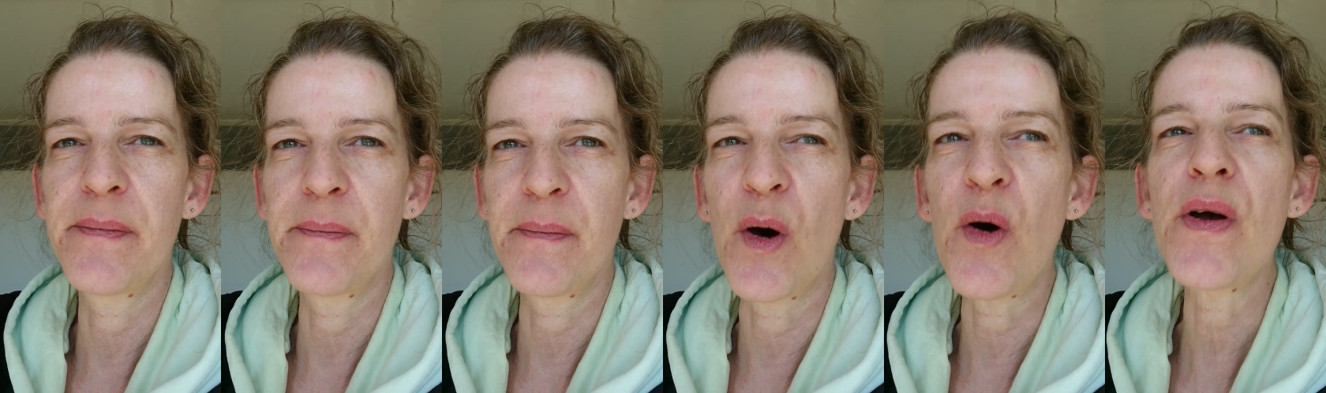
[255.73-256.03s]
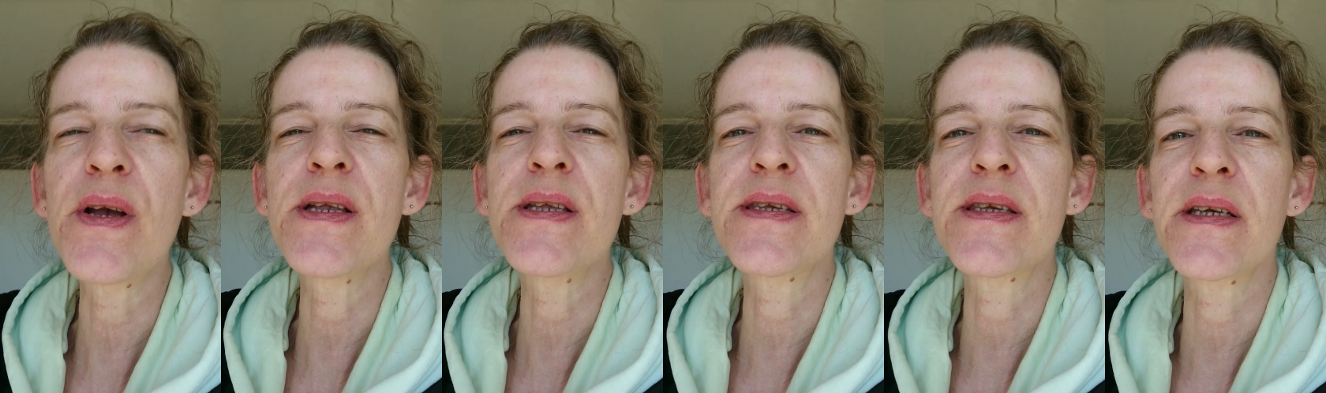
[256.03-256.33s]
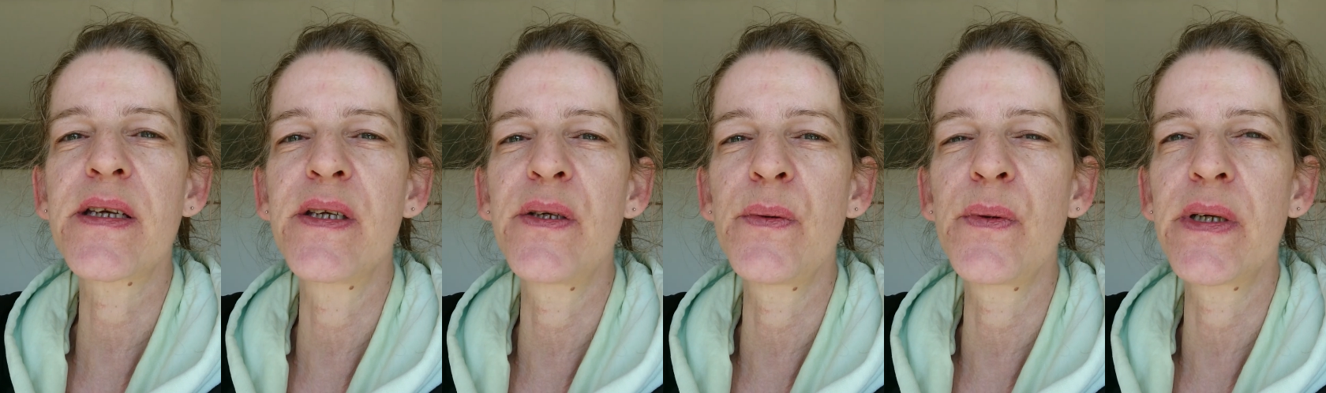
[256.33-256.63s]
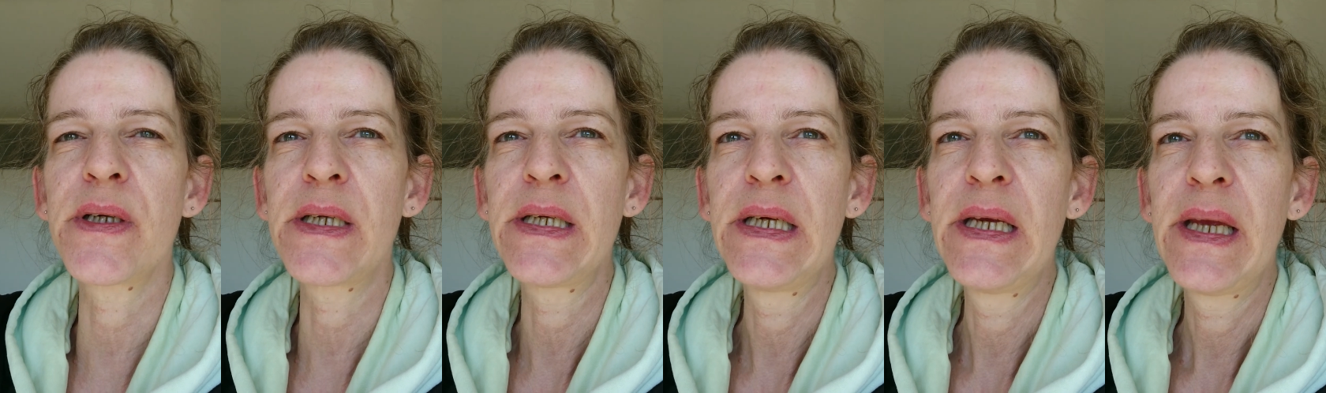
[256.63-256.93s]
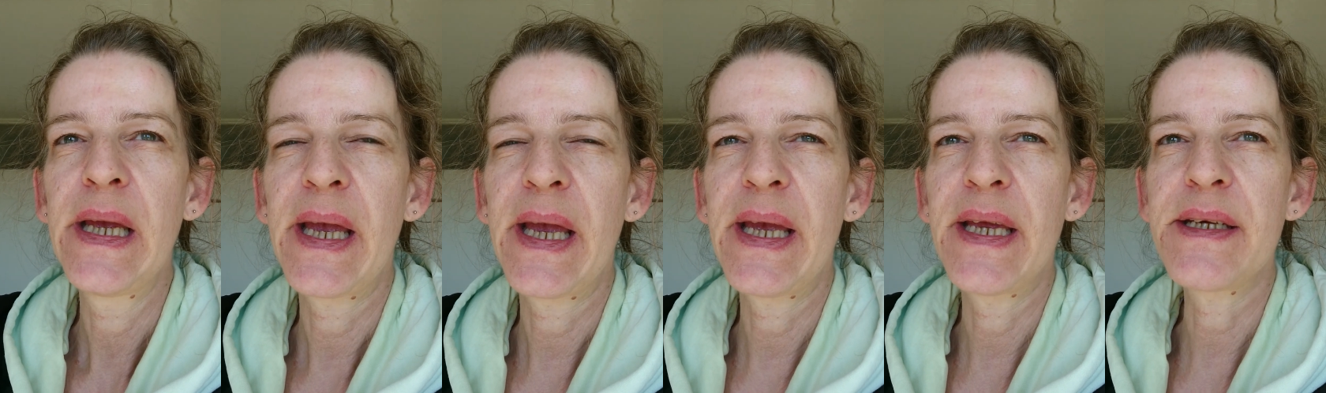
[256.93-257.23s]
more insecure
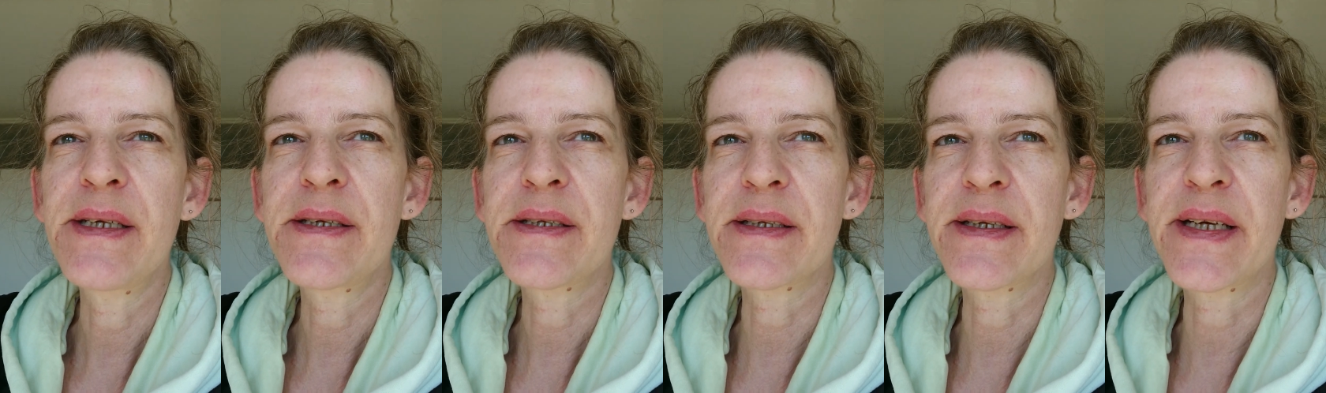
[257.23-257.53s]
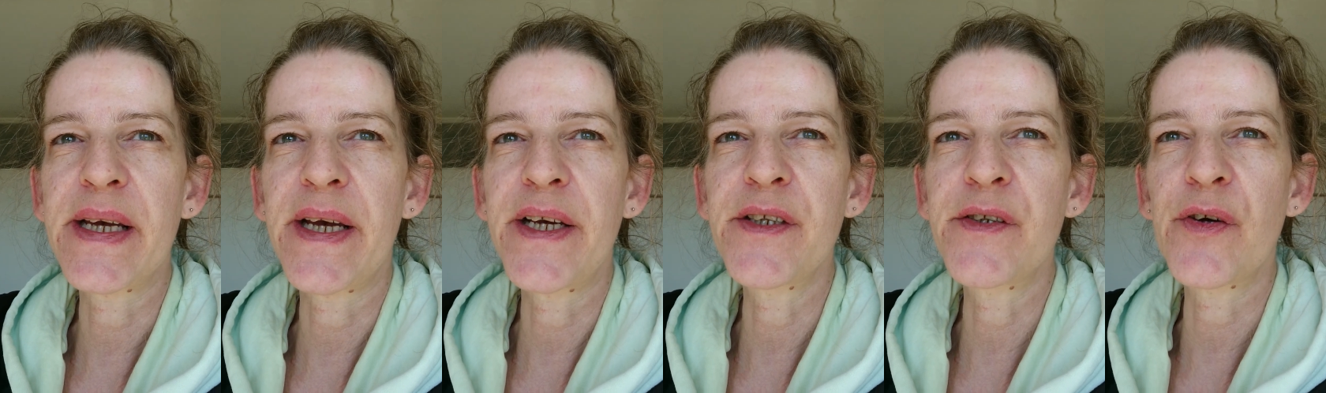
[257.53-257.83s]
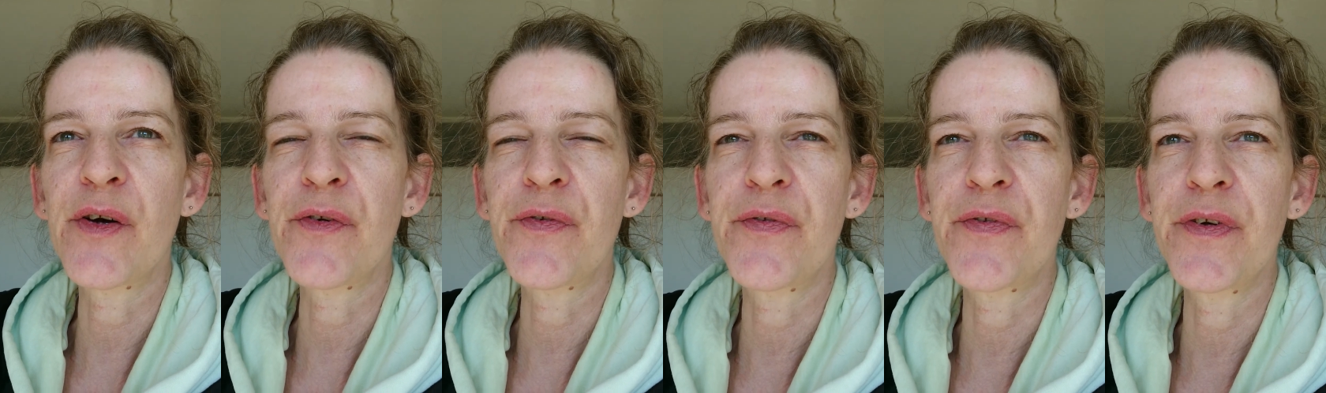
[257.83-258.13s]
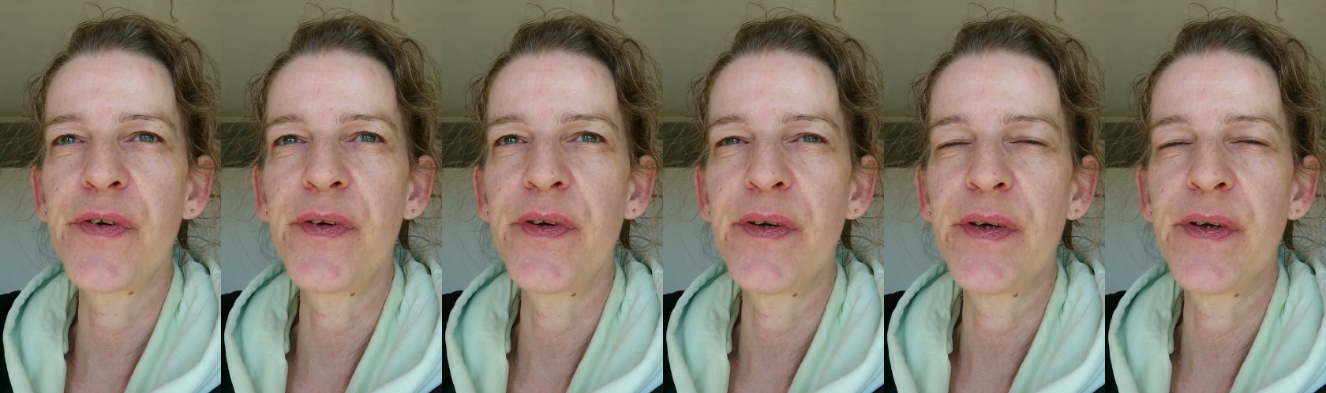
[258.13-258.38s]
and a kind of